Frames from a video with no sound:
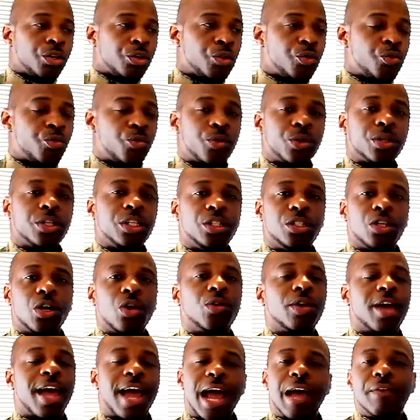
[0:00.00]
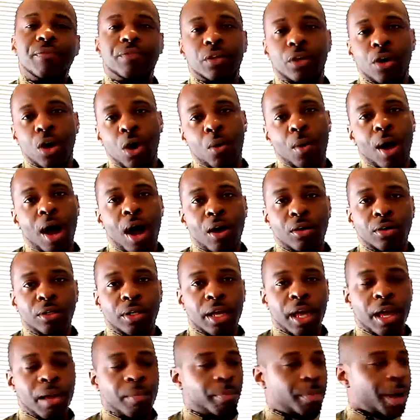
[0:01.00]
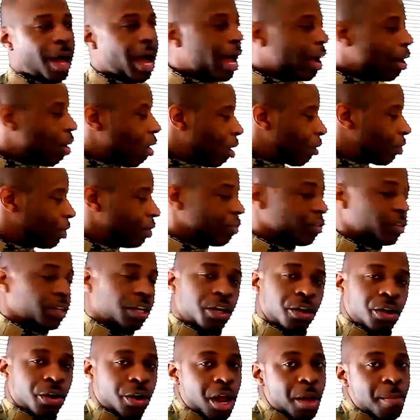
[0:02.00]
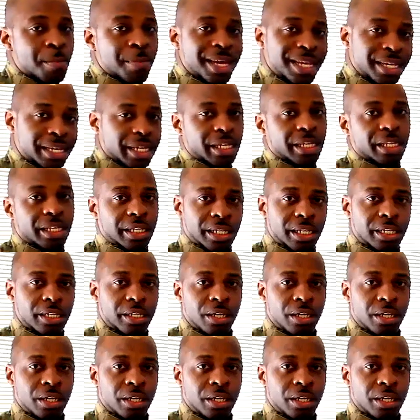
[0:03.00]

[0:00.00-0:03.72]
You really don't have to go out and buy all this gear immediately.